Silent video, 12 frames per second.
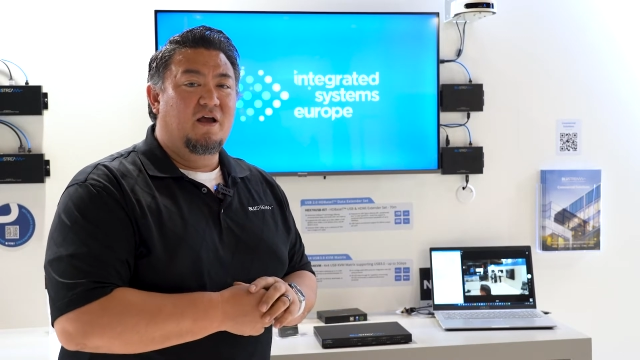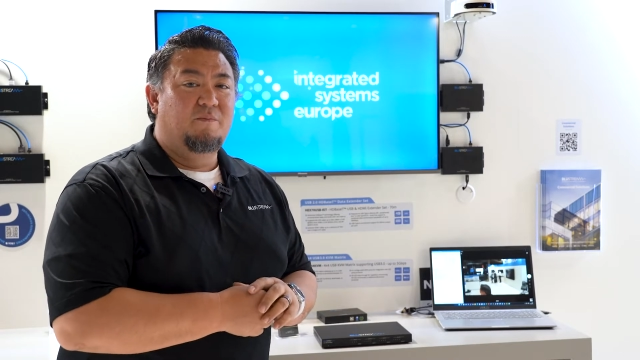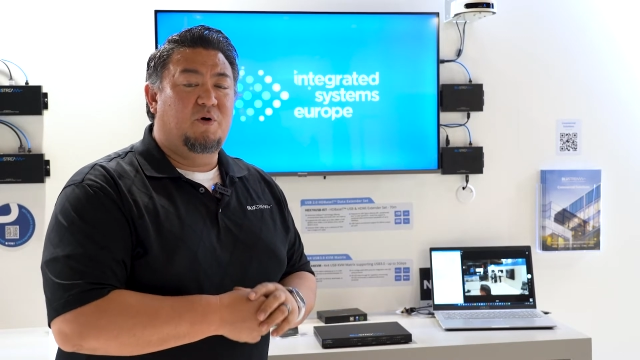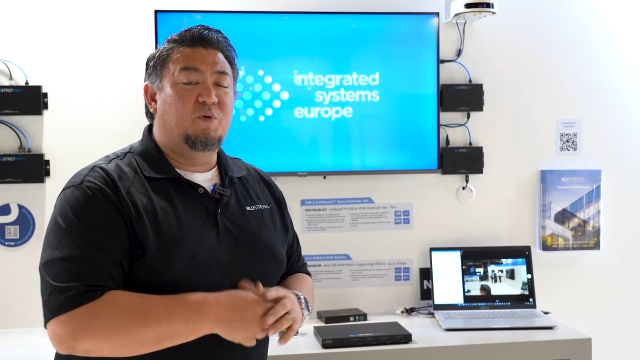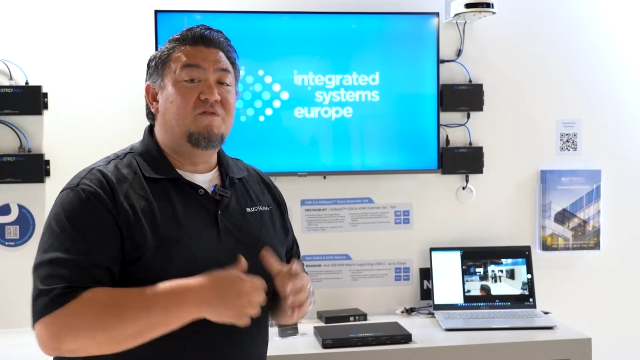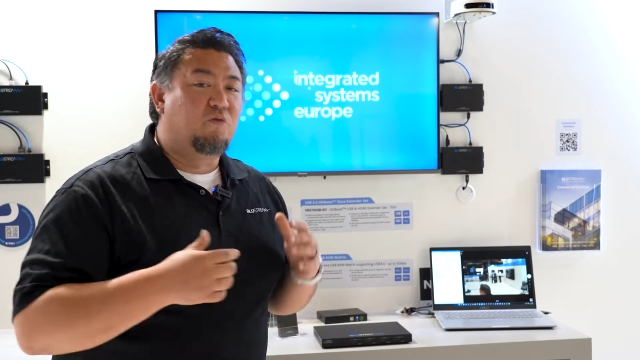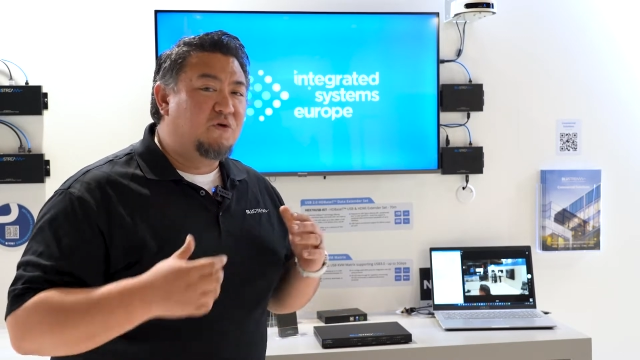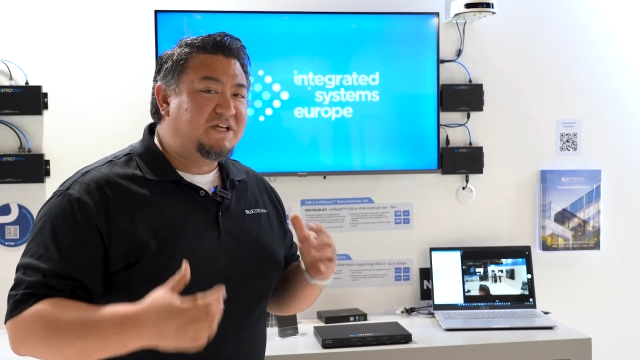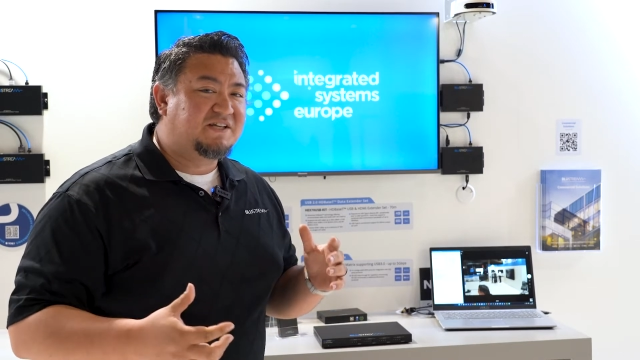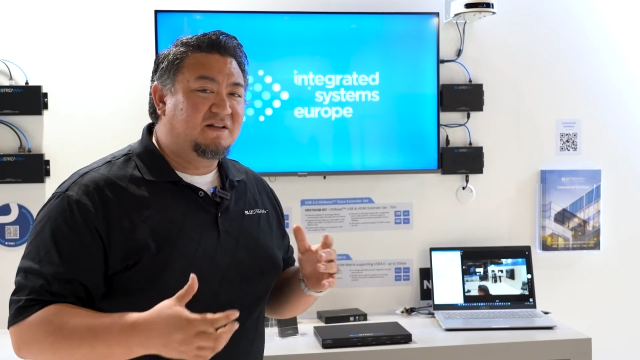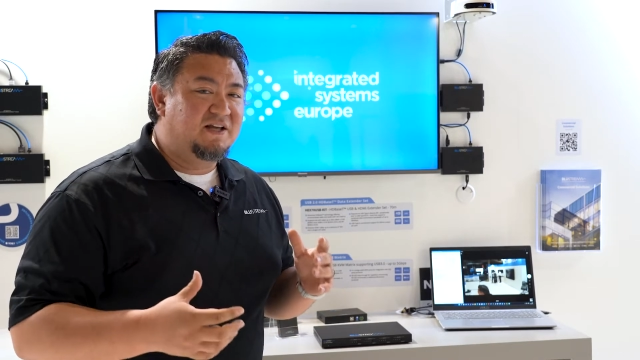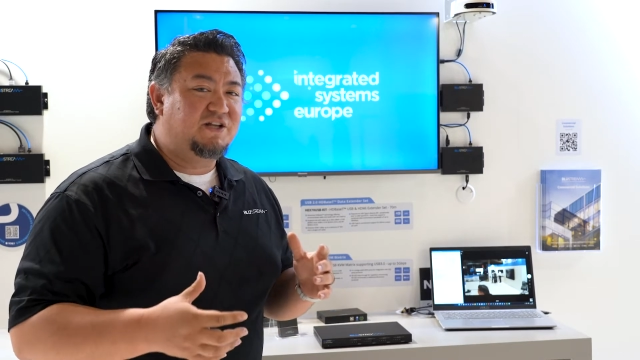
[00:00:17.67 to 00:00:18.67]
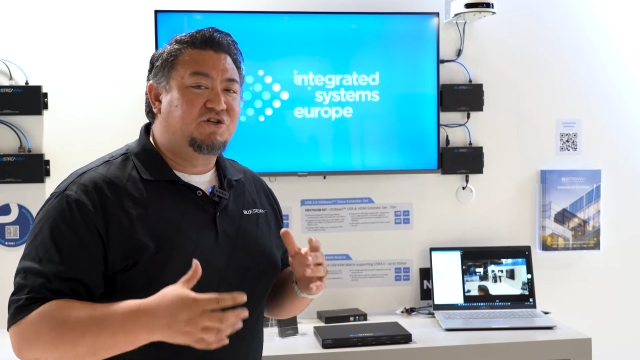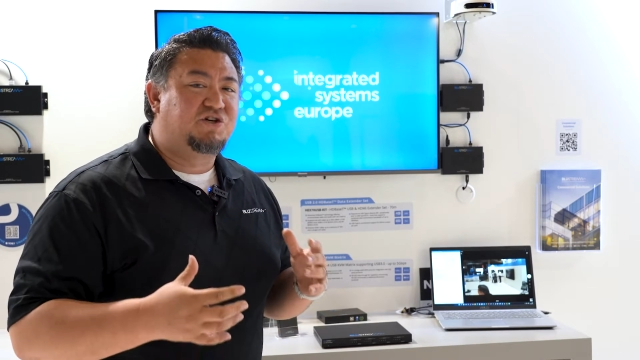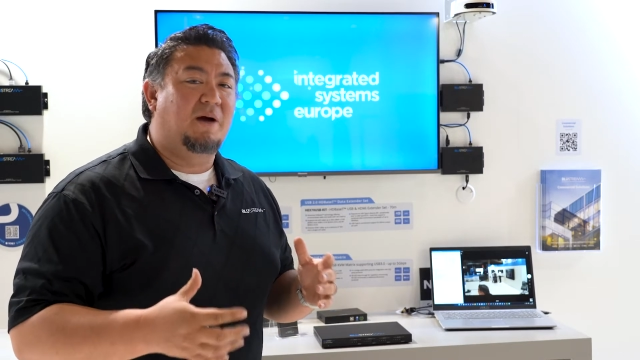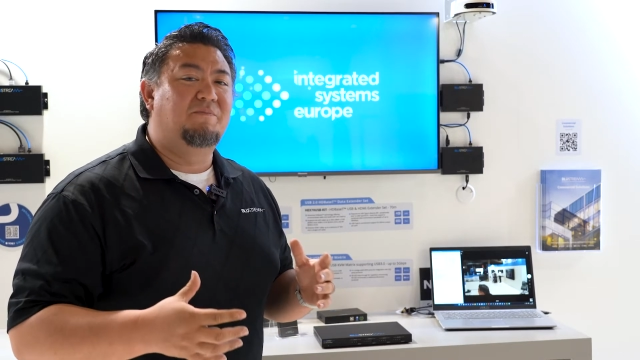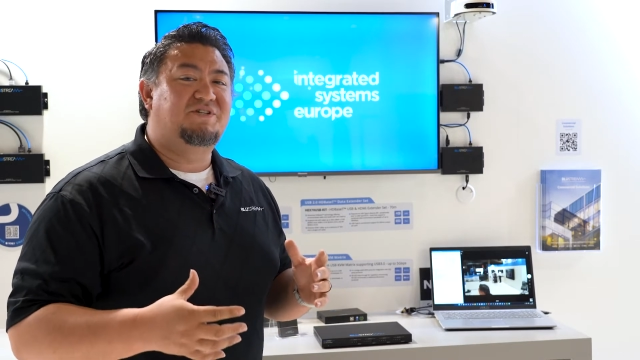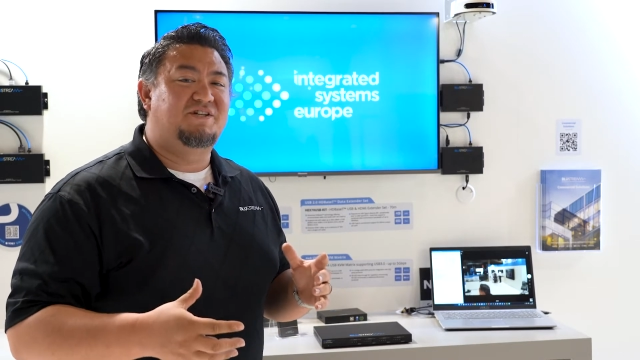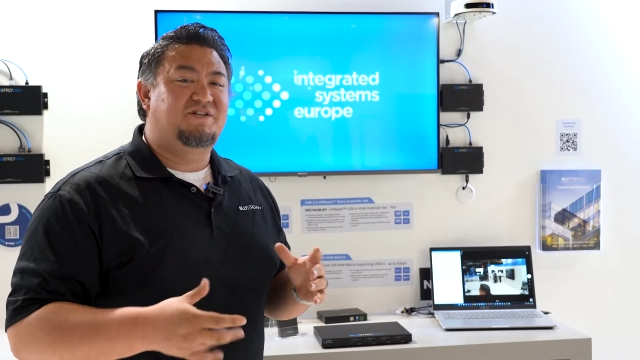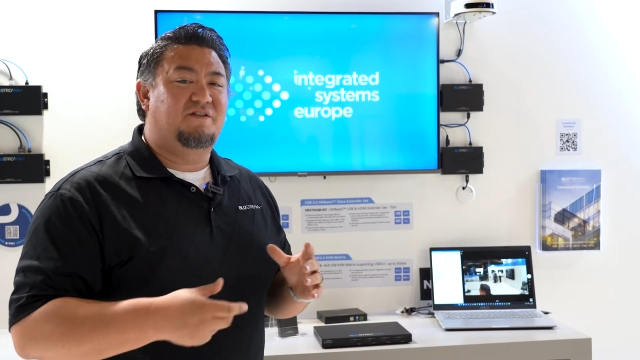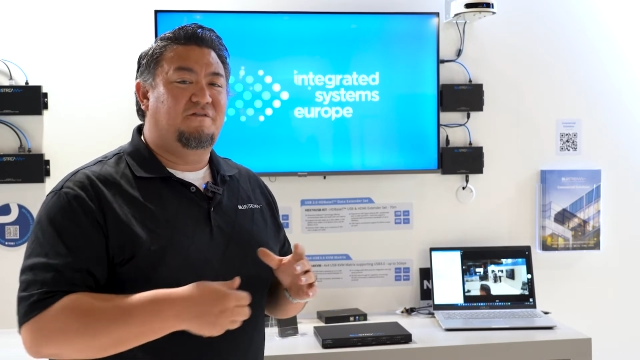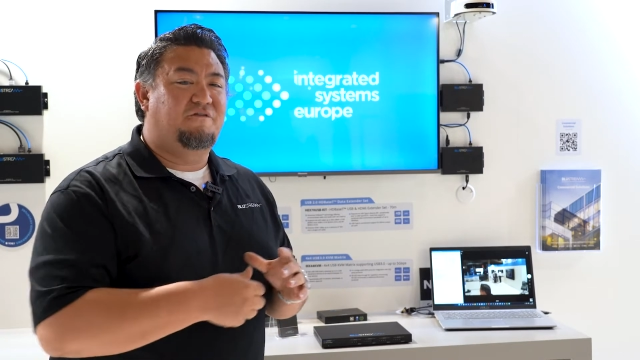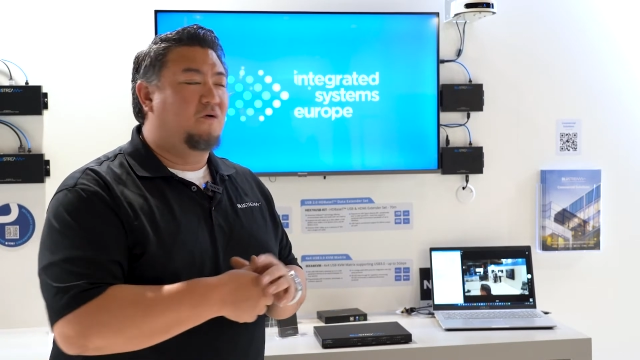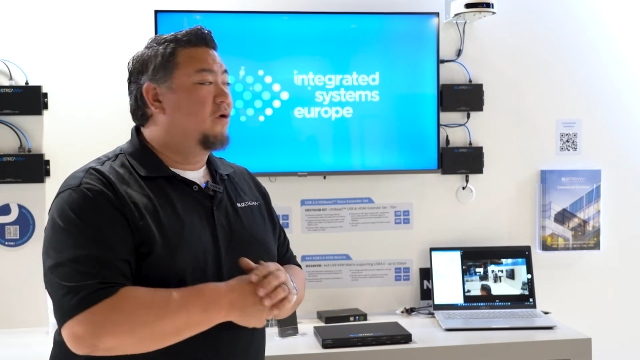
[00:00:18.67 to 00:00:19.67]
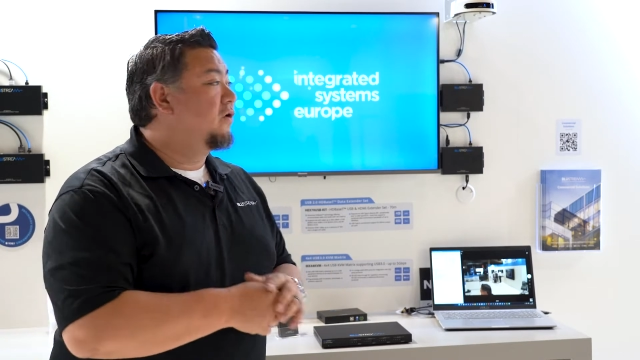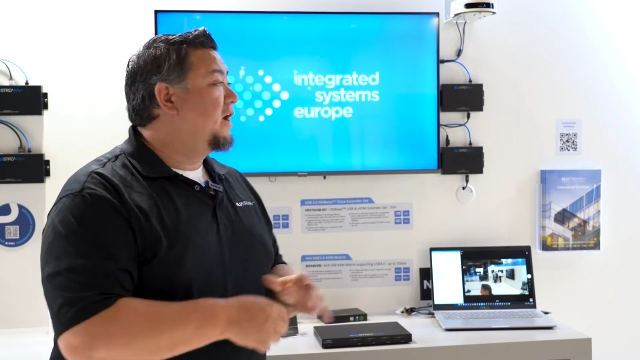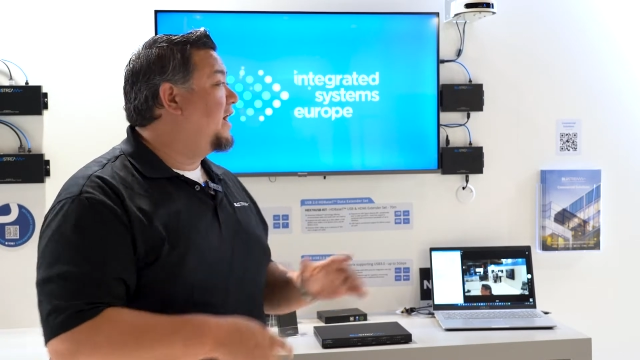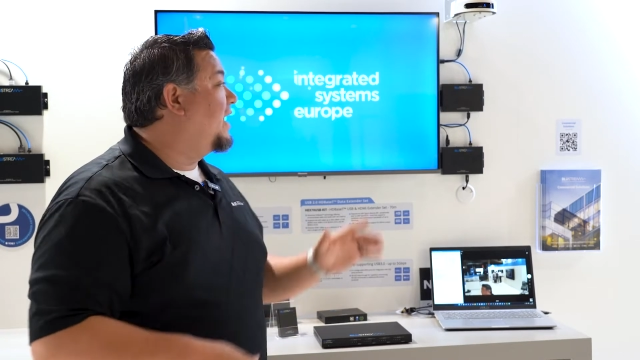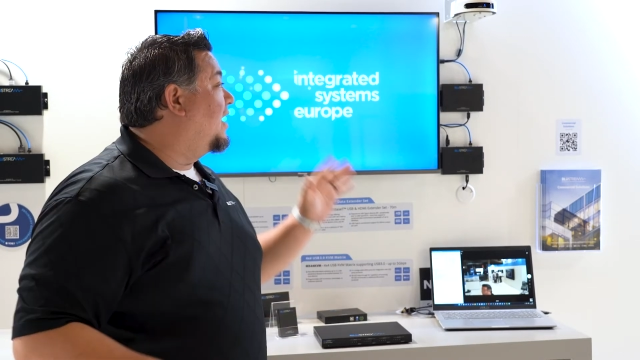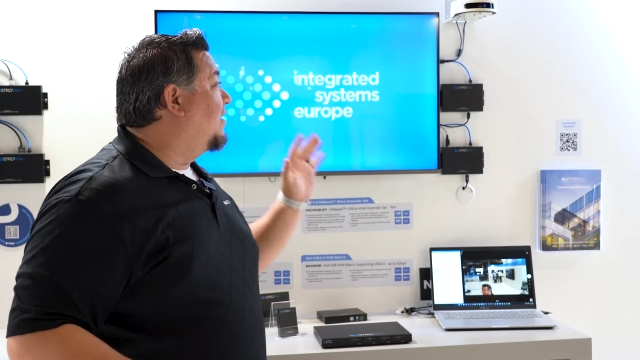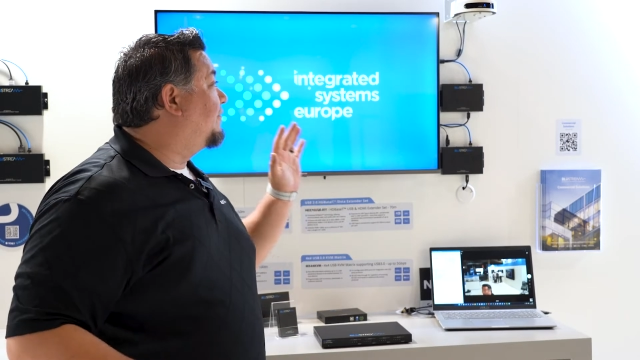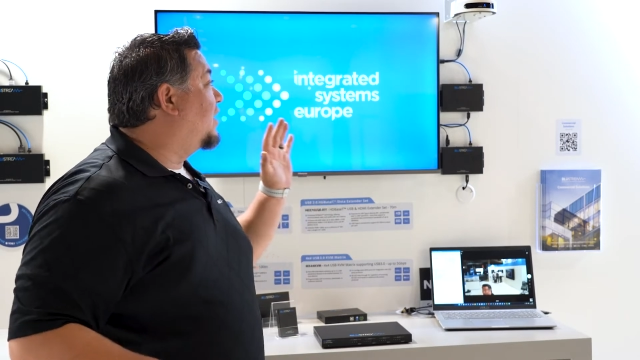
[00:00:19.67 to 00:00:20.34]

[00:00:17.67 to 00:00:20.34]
but we've recently jumped into the foray of